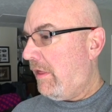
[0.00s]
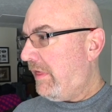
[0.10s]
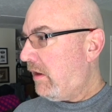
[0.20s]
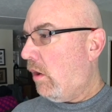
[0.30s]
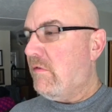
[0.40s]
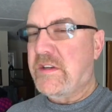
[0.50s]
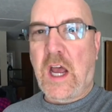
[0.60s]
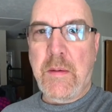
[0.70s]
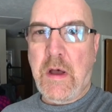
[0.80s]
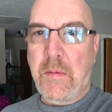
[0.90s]
think over
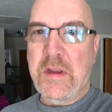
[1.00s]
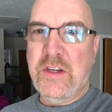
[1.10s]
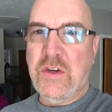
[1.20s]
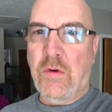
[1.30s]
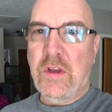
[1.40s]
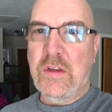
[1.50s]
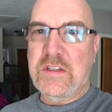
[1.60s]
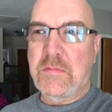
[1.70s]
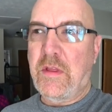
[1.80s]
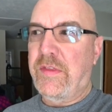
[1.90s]
time I'll be showing you
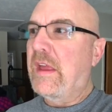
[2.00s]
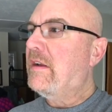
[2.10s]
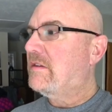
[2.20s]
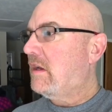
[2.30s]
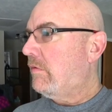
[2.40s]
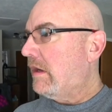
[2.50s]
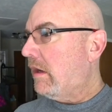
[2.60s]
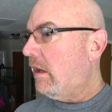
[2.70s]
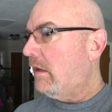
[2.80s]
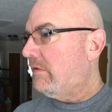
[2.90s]
some of the things that we
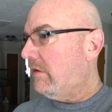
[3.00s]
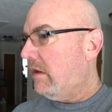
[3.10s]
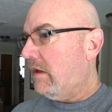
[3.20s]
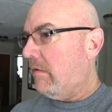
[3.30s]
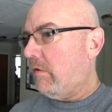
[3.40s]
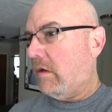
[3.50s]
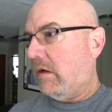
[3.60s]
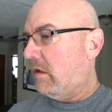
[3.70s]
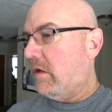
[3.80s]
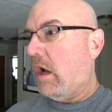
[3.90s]
got. I'm not
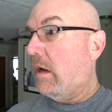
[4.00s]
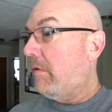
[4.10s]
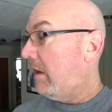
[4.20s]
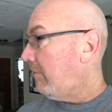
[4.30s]
going to talk about